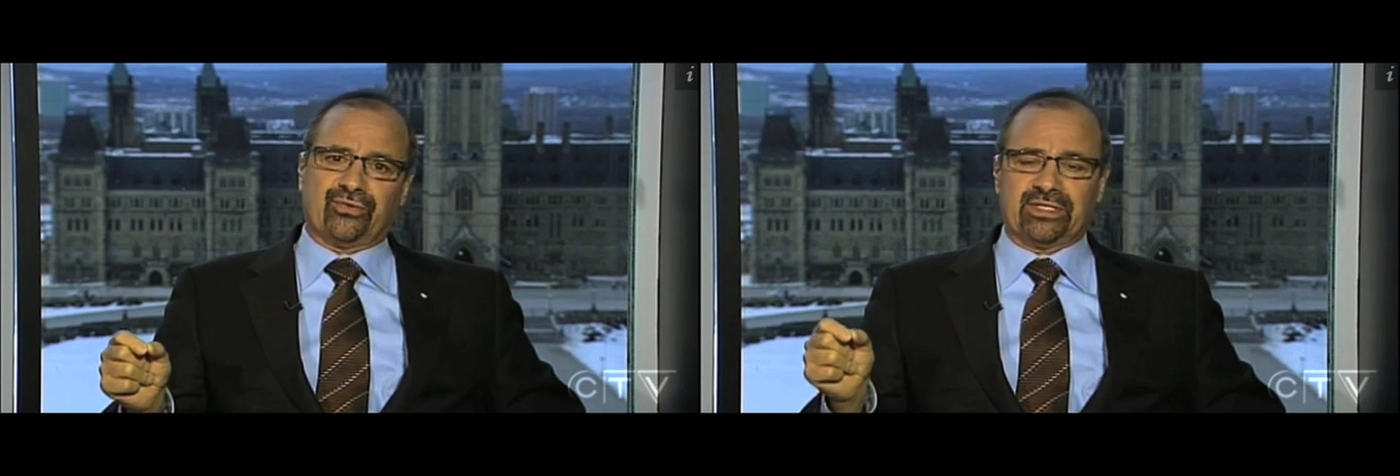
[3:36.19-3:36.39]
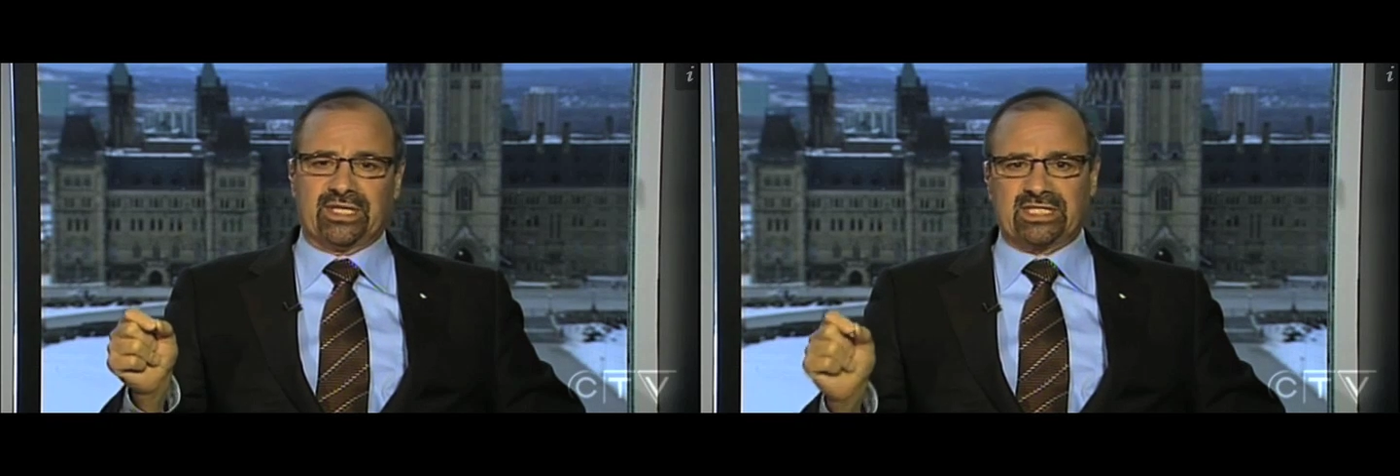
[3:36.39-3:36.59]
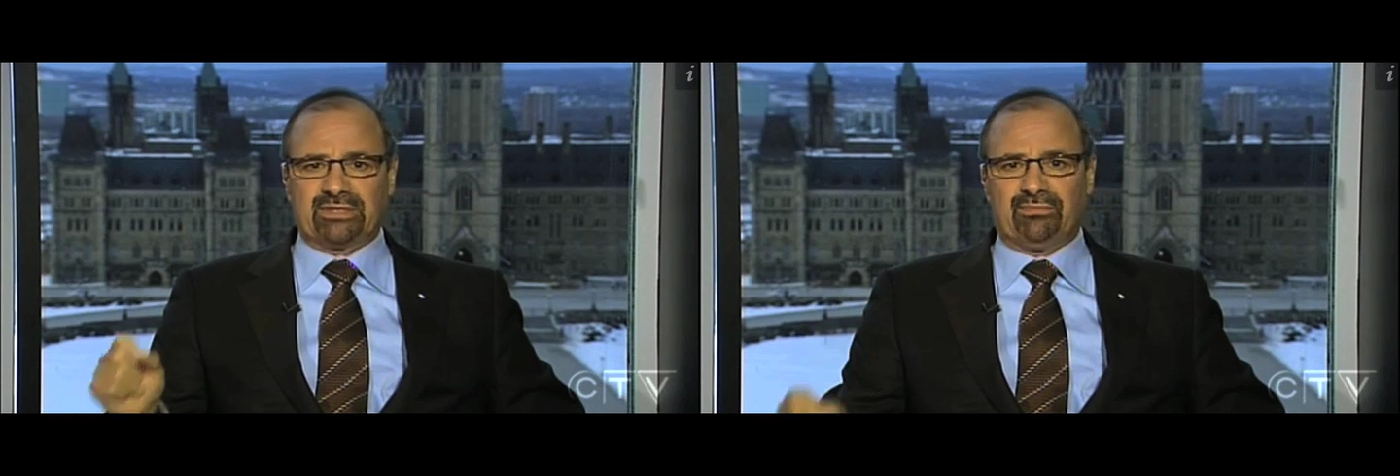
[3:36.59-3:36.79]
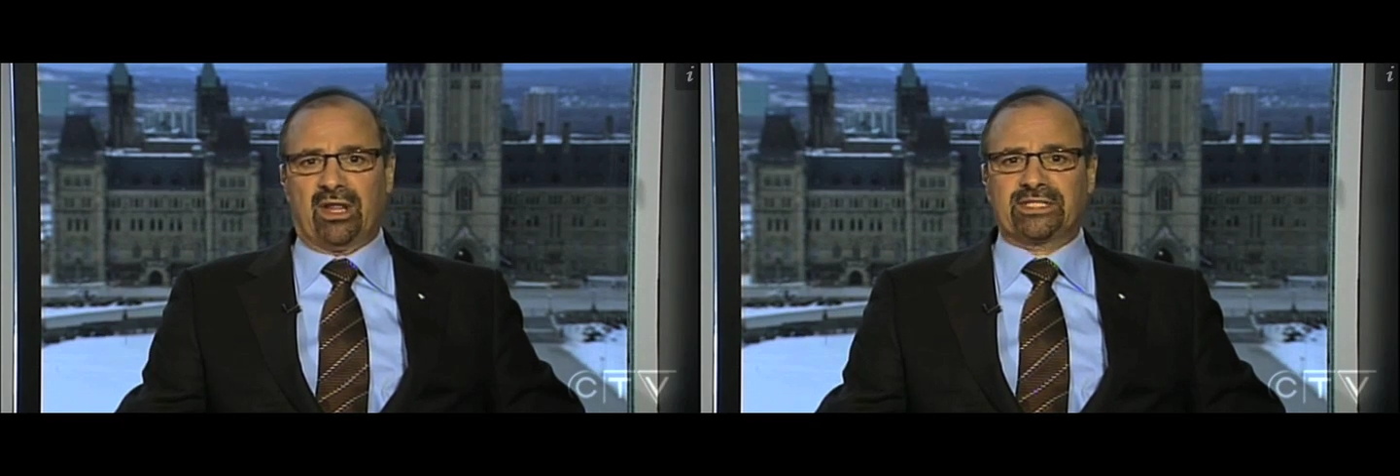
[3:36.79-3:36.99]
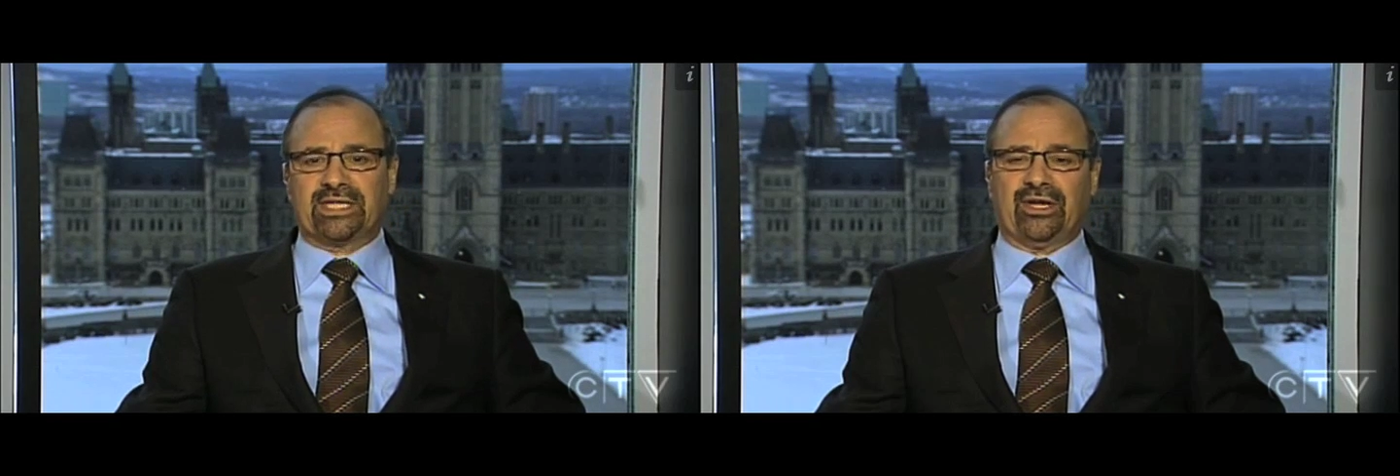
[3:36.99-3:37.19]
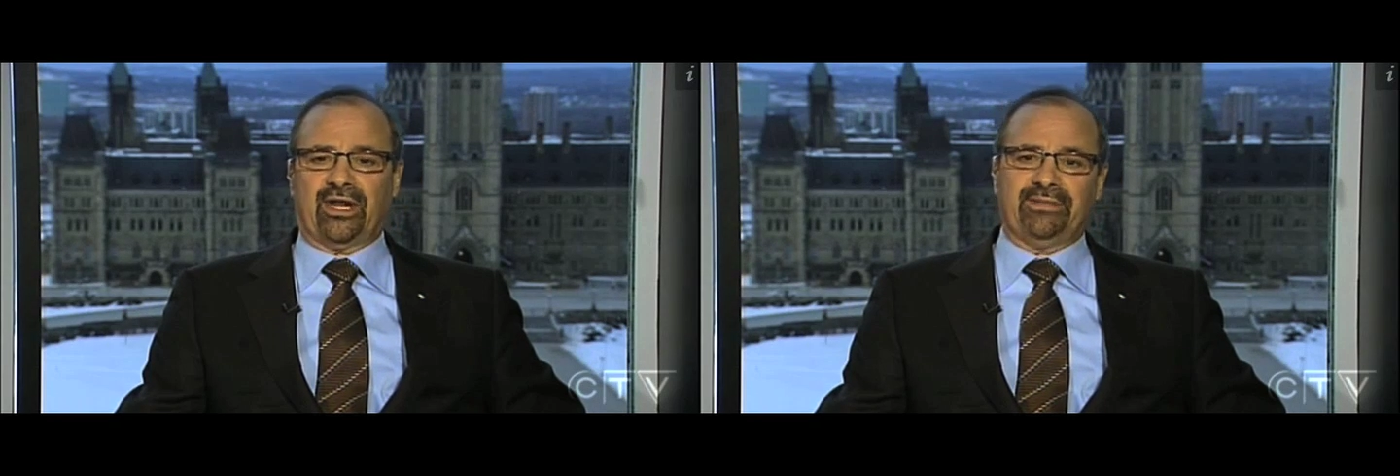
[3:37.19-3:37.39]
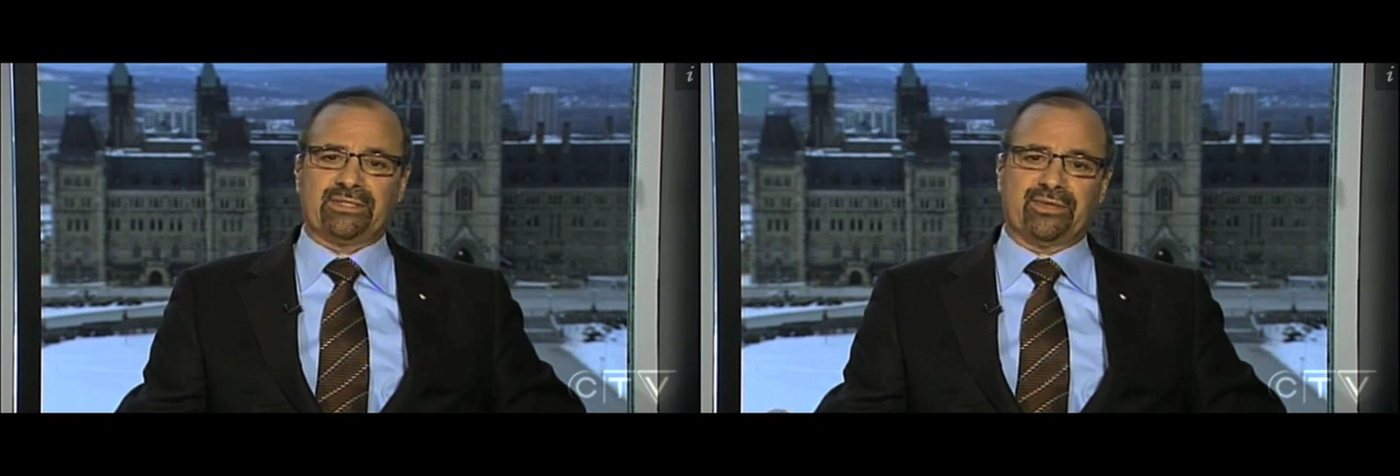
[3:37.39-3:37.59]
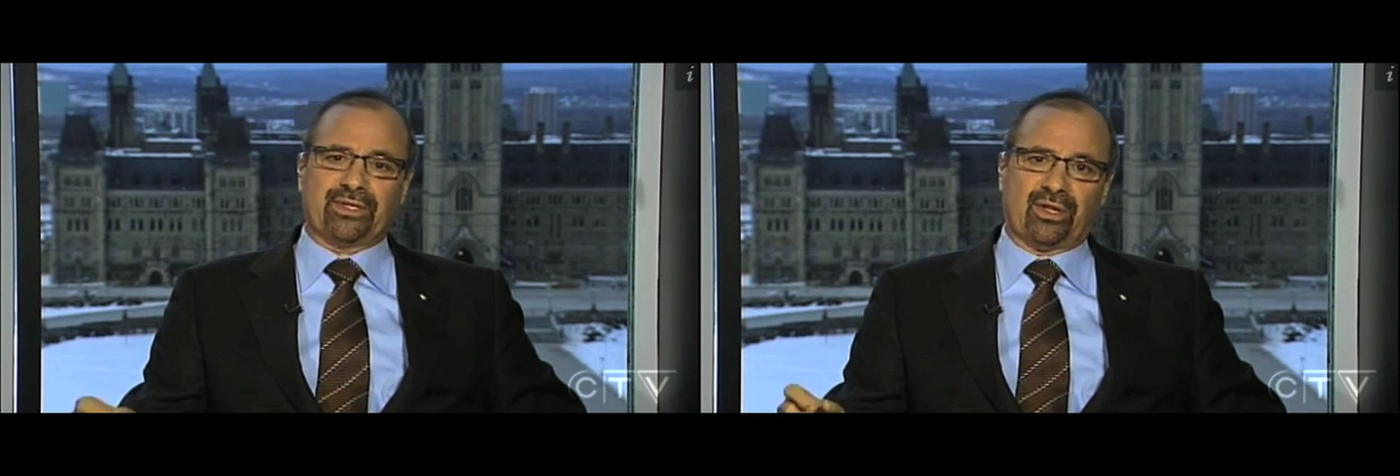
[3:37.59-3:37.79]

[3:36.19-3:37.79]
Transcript: the smallest economies with the